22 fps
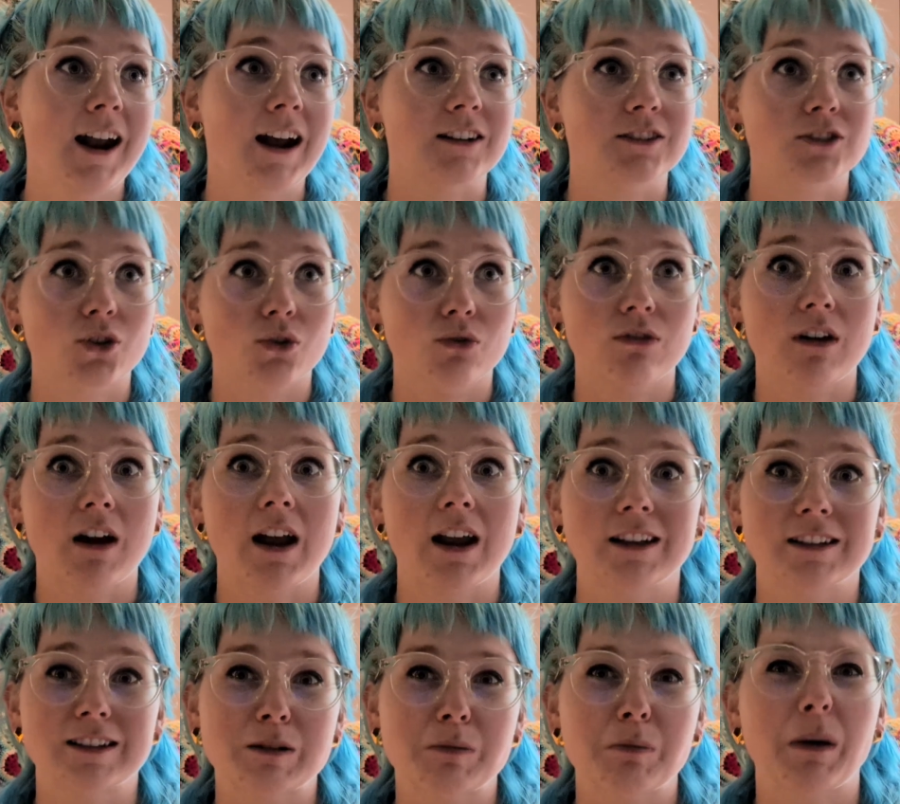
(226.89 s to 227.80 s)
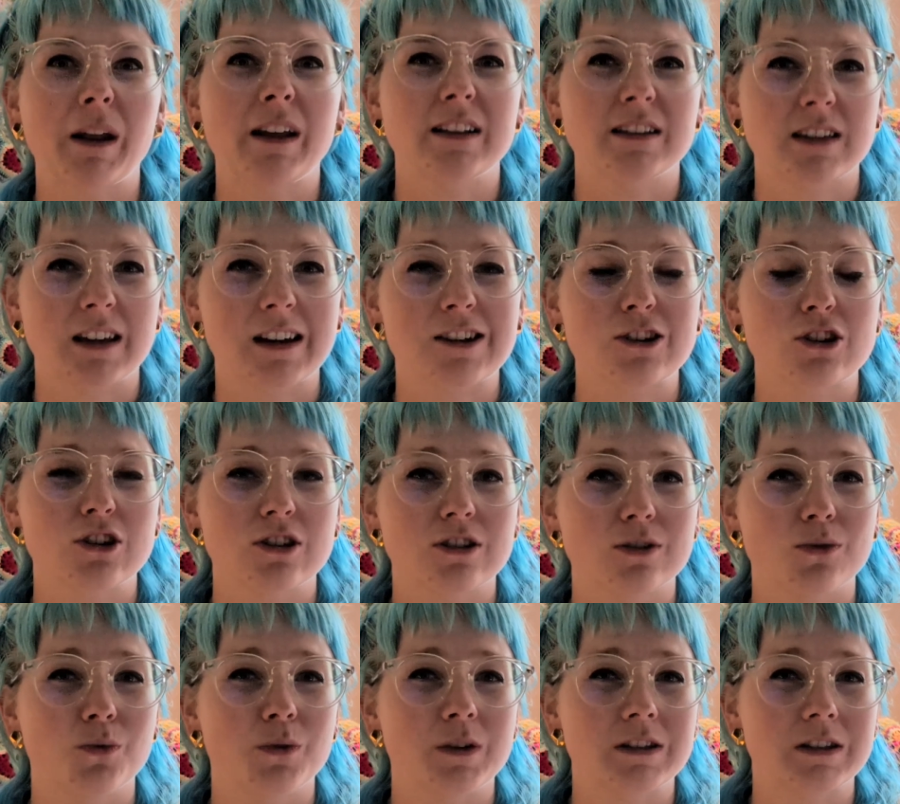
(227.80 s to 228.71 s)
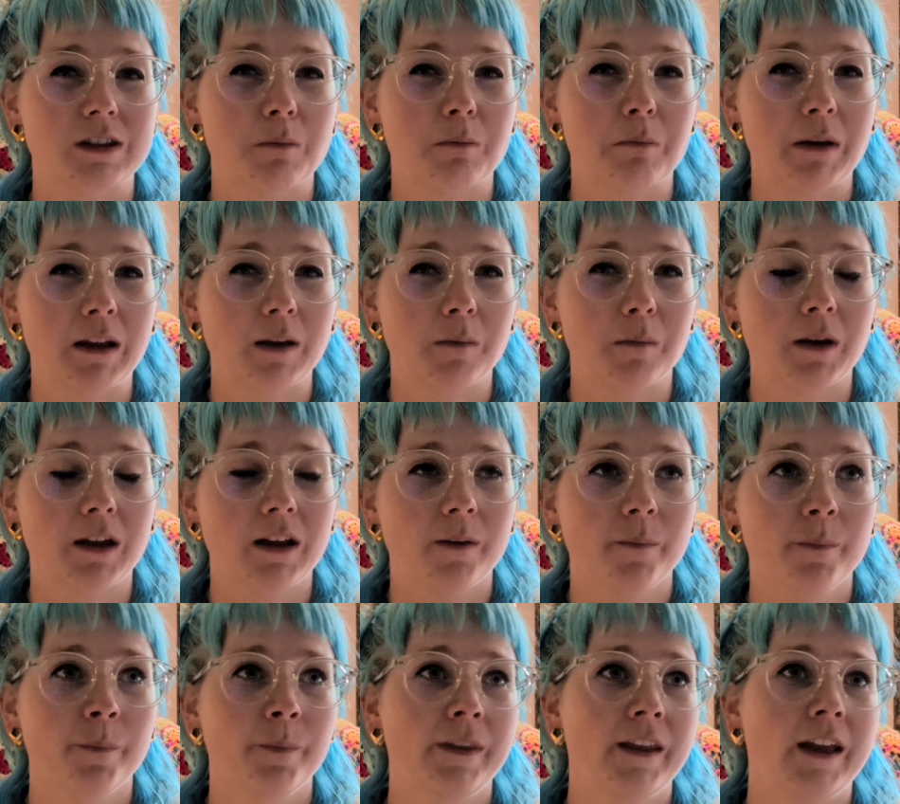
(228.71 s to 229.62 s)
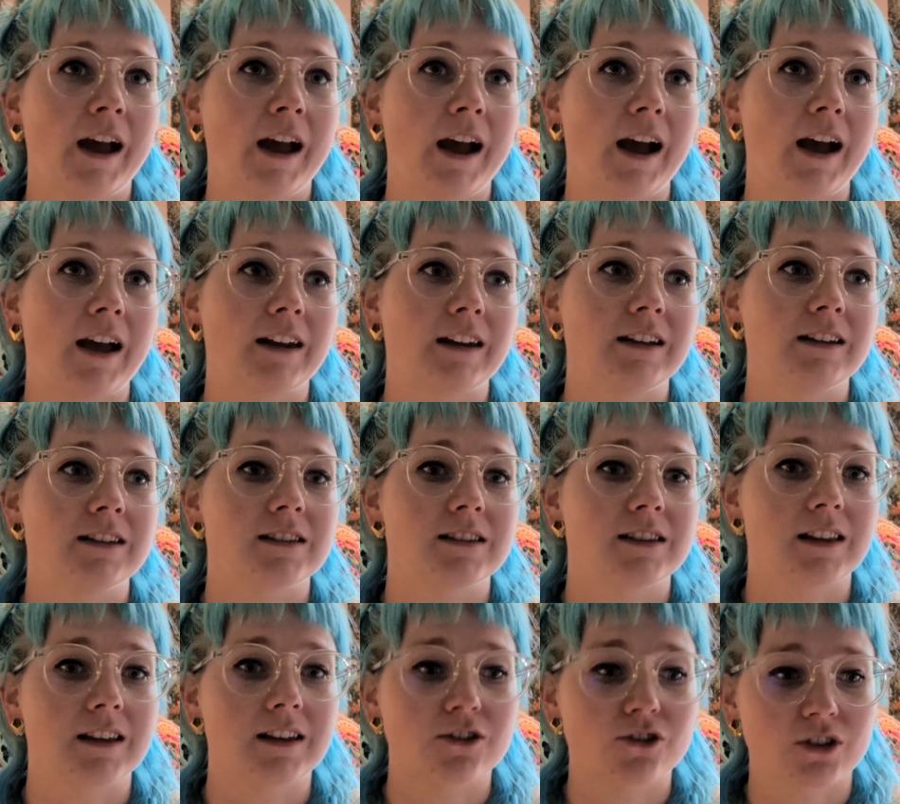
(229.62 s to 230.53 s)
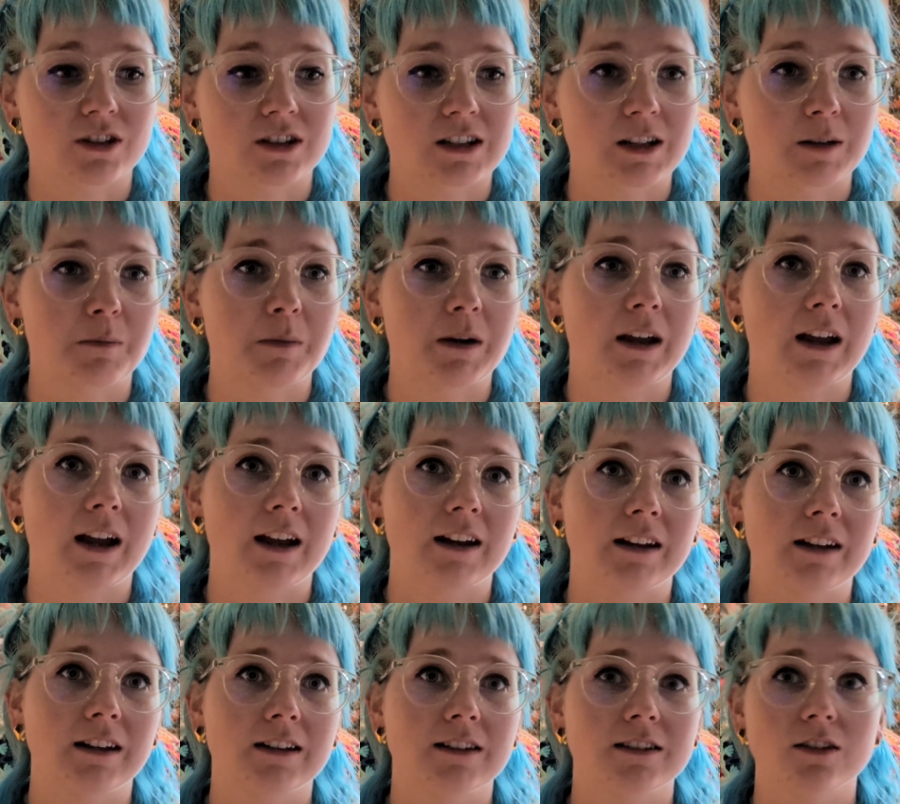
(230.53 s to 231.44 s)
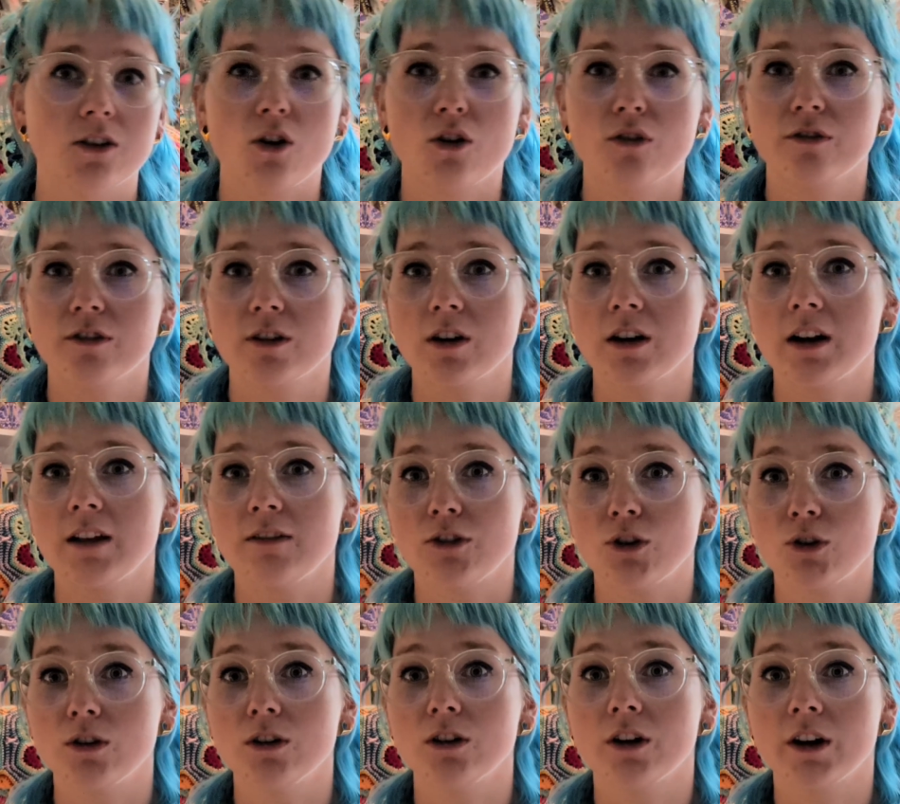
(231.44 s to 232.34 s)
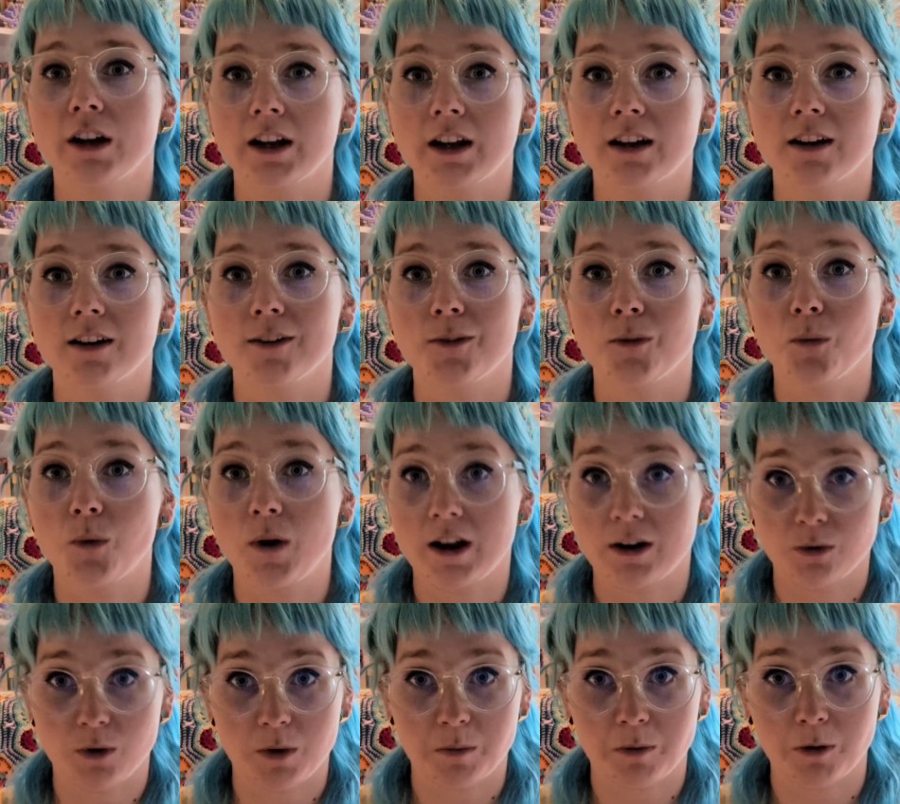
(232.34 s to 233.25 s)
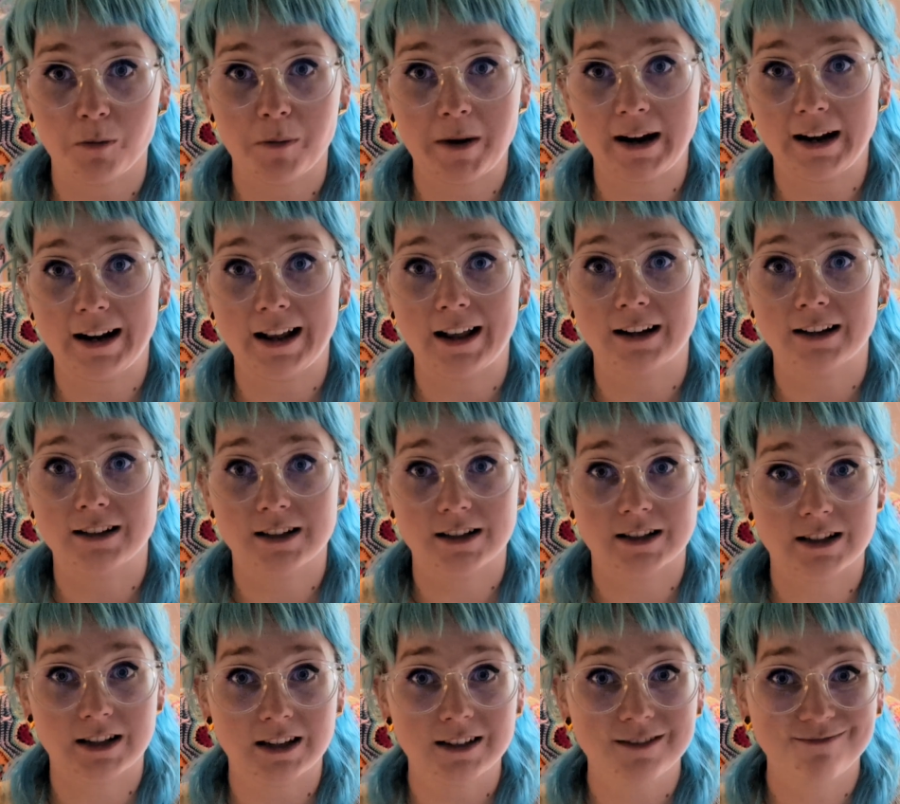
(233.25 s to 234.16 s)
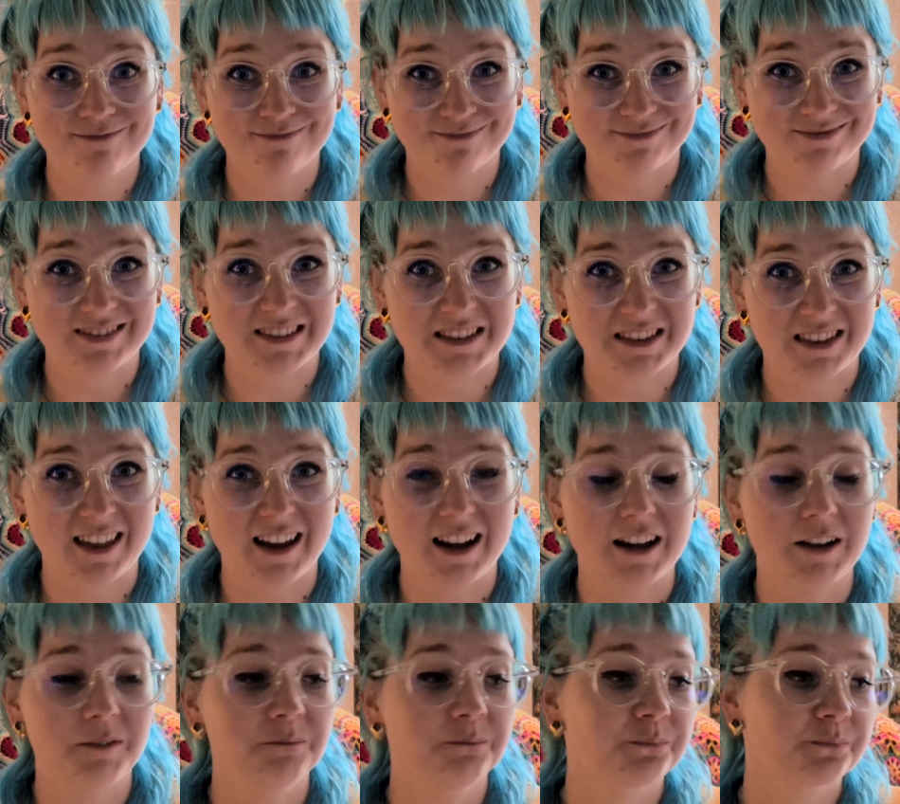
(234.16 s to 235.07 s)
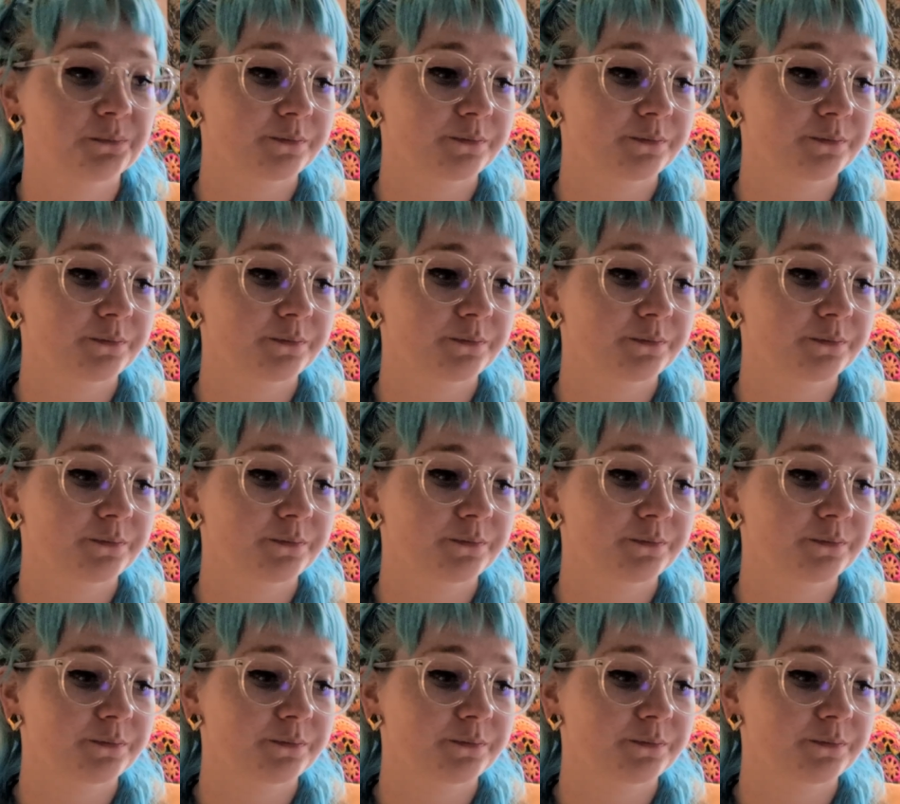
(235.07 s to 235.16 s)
And so that explain section is always the bigger bit, and it is the interesting bit, and it is often, if you're looking at where do I put my analysis in, there.